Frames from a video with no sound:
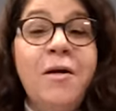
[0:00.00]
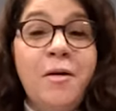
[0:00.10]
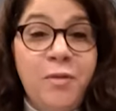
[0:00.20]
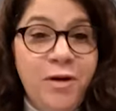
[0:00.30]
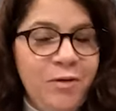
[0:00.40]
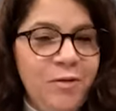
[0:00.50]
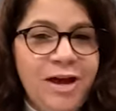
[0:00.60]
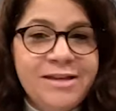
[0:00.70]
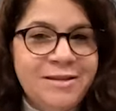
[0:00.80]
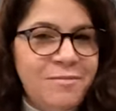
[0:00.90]
well,
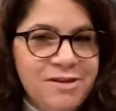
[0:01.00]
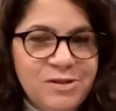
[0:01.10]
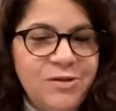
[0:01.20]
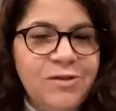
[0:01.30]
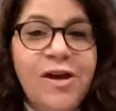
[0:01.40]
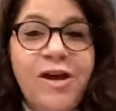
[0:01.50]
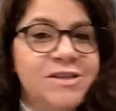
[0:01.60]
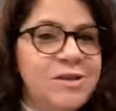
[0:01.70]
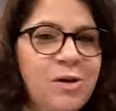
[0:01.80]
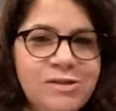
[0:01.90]
as I mentioned,
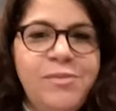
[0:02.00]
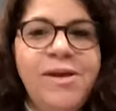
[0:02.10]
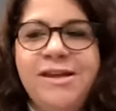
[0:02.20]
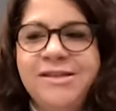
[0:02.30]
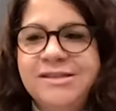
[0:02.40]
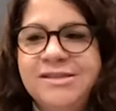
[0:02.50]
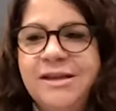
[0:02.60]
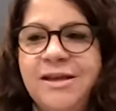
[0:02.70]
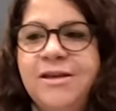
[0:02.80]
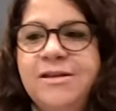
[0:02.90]
it all depends.
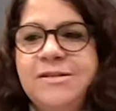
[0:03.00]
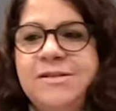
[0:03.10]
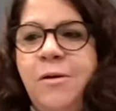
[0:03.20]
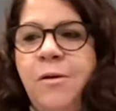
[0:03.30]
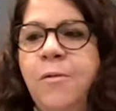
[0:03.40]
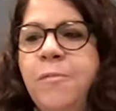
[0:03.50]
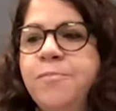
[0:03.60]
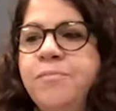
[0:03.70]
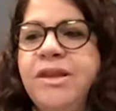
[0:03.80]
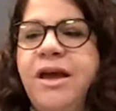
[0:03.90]
So
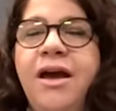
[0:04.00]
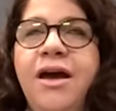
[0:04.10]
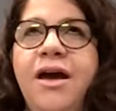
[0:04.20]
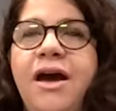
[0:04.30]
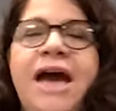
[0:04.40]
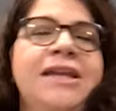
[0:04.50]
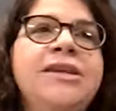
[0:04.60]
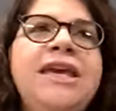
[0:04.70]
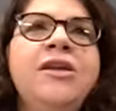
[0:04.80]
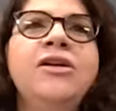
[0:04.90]
I
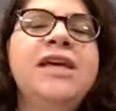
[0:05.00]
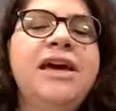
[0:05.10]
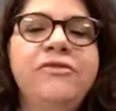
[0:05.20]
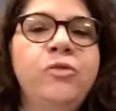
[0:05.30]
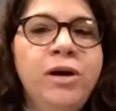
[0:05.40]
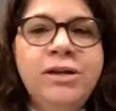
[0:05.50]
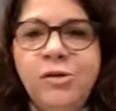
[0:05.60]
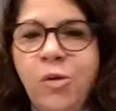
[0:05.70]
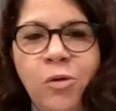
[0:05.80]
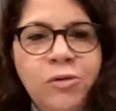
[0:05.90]
cannot have one
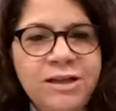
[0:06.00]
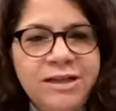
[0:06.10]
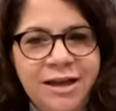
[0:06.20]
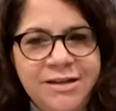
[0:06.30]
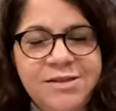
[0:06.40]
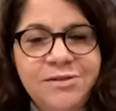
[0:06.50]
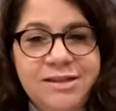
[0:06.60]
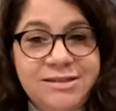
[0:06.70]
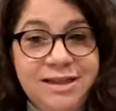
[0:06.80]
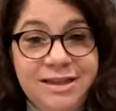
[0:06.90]
only nozzle.
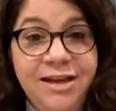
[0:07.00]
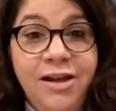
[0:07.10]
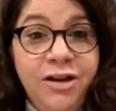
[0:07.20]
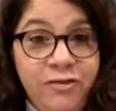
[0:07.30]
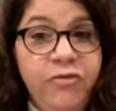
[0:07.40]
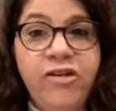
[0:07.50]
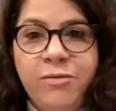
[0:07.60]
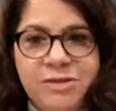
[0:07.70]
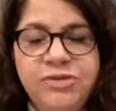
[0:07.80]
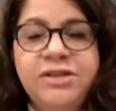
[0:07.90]
That's like a lot of
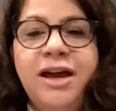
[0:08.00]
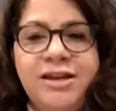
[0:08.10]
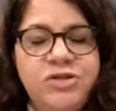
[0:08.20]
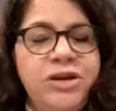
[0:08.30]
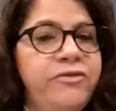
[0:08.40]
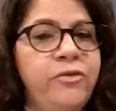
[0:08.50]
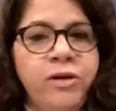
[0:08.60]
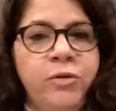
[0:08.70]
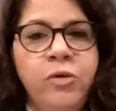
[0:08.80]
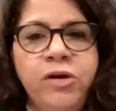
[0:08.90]
farmers would like to have
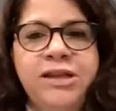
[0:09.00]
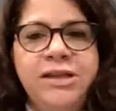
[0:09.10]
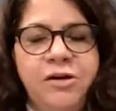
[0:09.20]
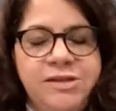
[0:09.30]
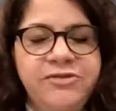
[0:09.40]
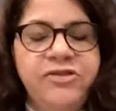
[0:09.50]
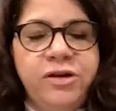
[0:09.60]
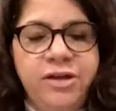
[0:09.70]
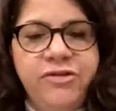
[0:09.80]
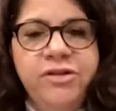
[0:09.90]
one nozzle for
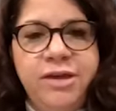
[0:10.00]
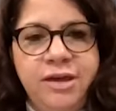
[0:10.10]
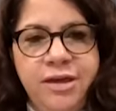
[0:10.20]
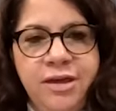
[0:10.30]
everything.